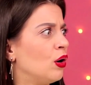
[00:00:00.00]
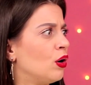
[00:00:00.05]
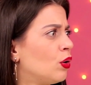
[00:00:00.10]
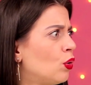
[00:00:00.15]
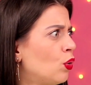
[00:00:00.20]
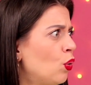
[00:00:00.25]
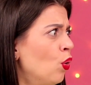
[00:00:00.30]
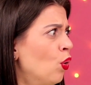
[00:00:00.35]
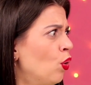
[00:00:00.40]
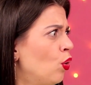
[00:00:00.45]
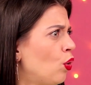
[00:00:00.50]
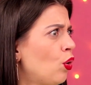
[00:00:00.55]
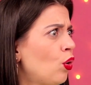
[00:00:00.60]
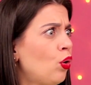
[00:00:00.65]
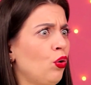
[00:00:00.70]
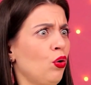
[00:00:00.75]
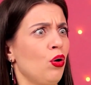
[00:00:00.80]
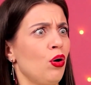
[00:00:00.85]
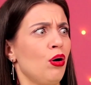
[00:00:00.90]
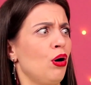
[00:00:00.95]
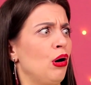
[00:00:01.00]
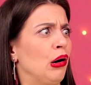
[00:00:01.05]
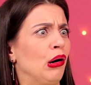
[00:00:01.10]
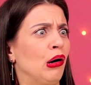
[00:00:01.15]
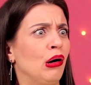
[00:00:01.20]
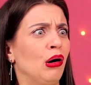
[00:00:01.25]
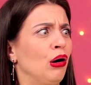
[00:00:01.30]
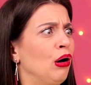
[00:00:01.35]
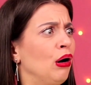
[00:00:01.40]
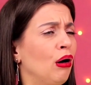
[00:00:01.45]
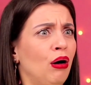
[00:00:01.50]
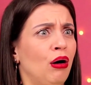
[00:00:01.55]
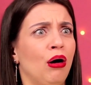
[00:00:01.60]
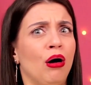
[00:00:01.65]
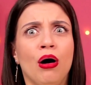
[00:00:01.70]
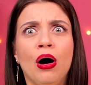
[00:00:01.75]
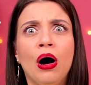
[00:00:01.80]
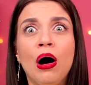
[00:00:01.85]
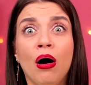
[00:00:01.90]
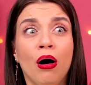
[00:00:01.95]
Stop before it
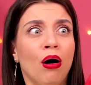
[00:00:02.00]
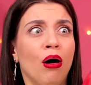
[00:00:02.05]
blows.